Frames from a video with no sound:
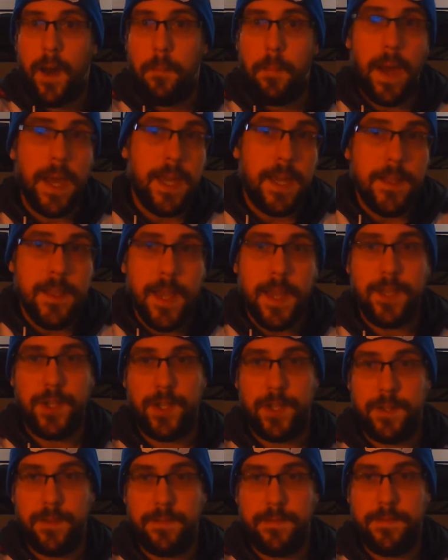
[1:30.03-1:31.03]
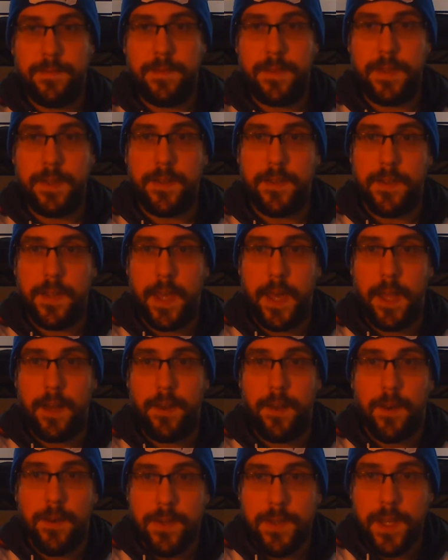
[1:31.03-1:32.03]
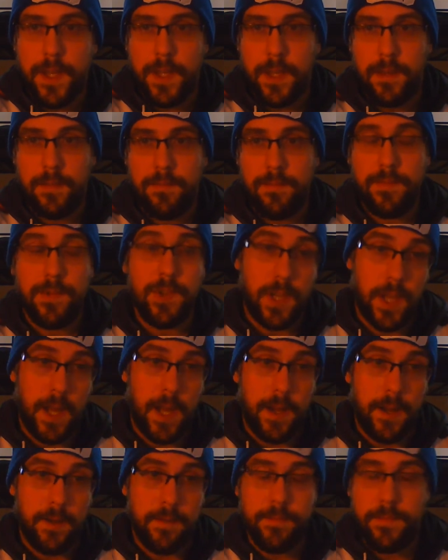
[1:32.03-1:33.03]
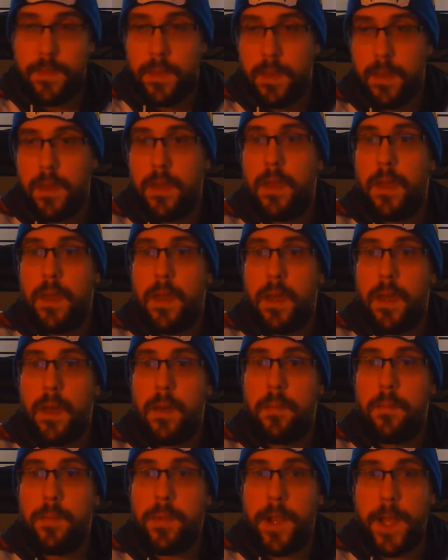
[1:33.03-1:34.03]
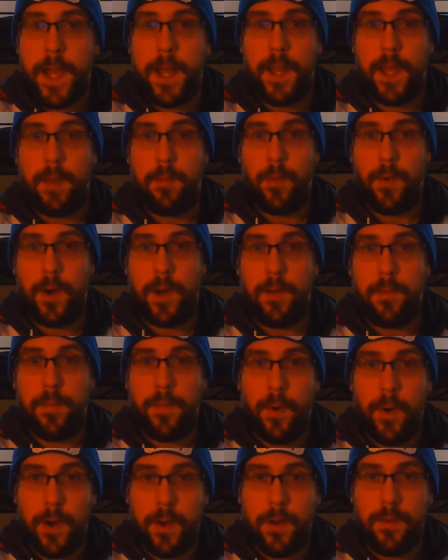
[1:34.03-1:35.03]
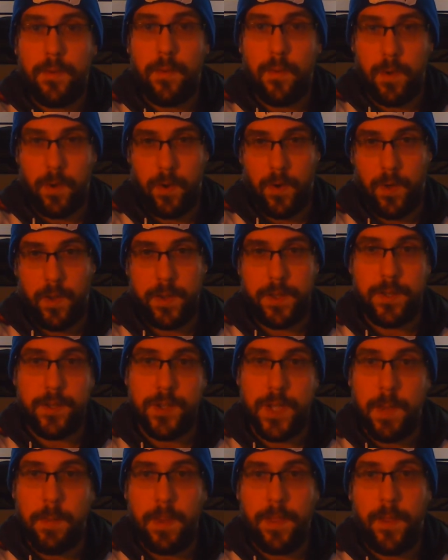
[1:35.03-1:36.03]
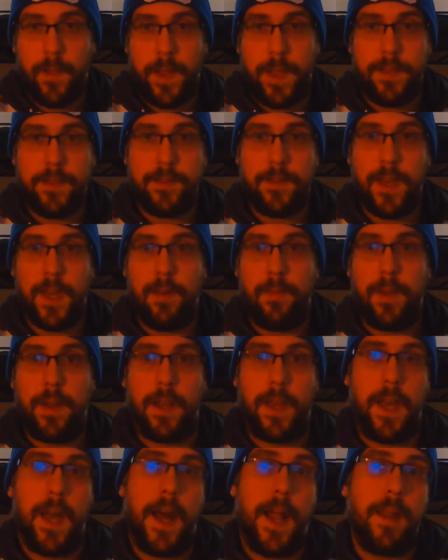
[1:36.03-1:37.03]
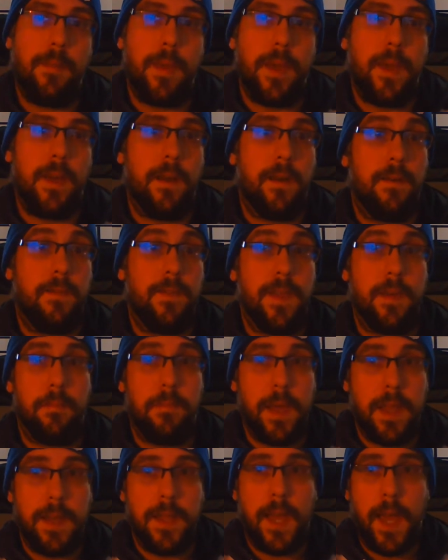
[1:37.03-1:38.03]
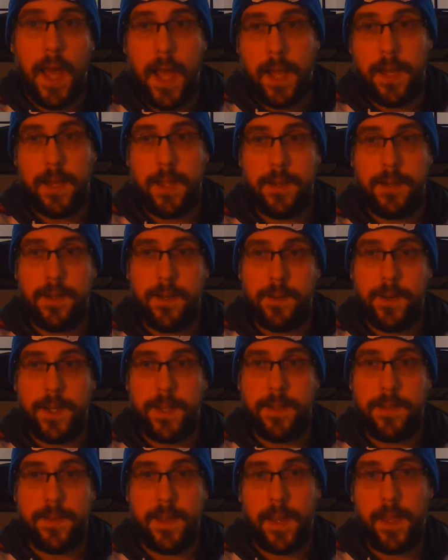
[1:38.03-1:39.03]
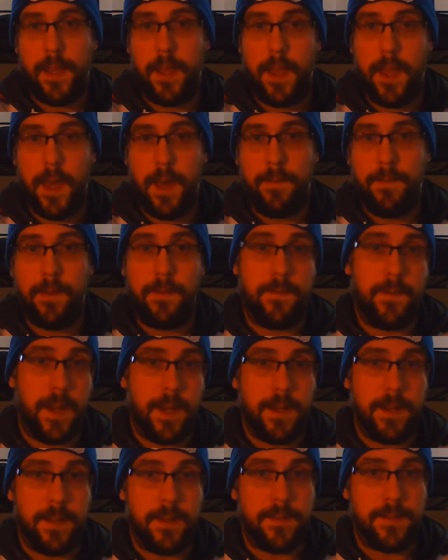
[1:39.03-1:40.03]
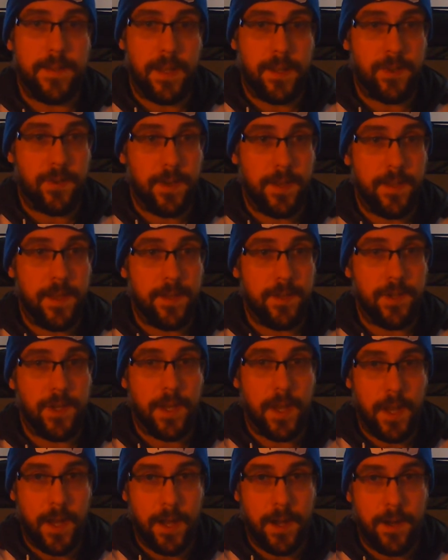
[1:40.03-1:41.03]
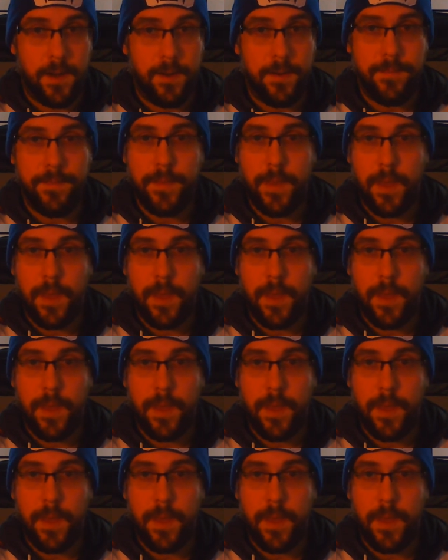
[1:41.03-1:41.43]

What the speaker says: My contention is that no city, Chicago, played a more important role in shaping the landscape and economy of the mid-continent during the second half of 19th century than Chicago.